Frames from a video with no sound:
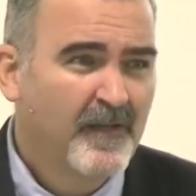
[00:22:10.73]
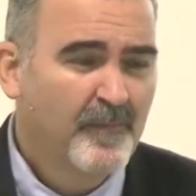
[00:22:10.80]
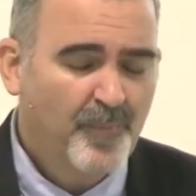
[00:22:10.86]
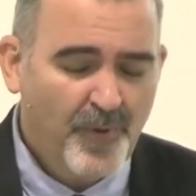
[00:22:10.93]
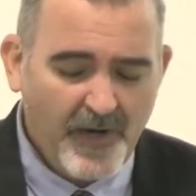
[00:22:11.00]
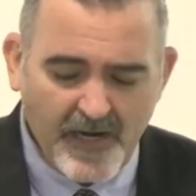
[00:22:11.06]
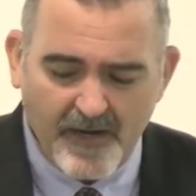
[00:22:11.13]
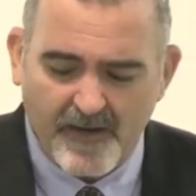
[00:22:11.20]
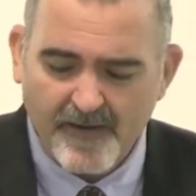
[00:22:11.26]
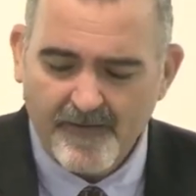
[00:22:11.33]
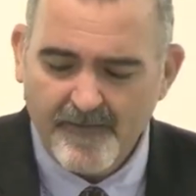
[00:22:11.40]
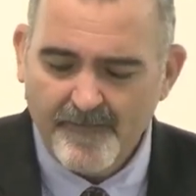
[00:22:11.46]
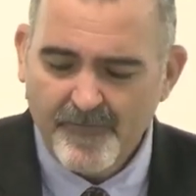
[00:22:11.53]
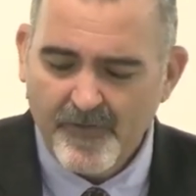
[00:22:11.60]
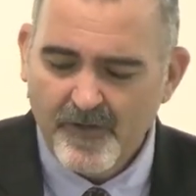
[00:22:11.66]
Pray
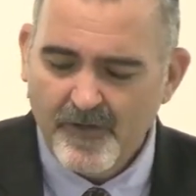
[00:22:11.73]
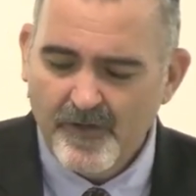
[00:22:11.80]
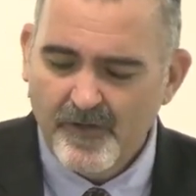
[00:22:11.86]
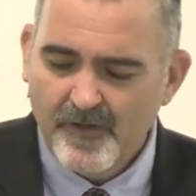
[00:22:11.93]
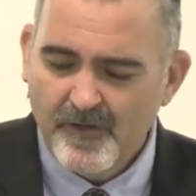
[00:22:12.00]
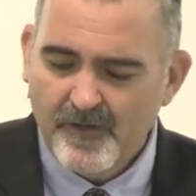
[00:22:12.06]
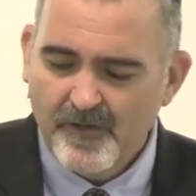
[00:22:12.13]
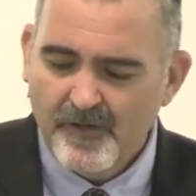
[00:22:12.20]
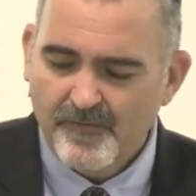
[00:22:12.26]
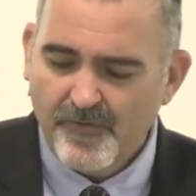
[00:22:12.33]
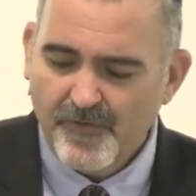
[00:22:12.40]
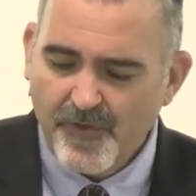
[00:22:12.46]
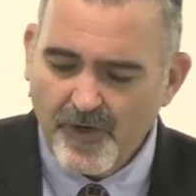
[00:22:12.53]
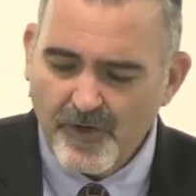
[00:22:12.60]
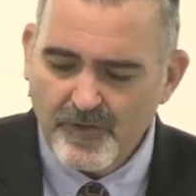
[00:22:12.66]
for
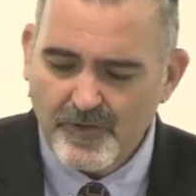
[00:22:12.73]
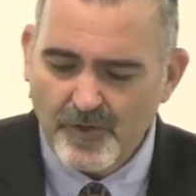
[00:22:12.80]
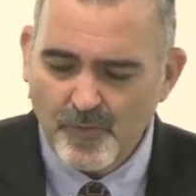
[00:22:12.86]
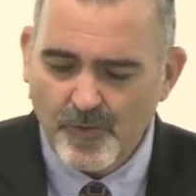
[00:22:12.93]
those who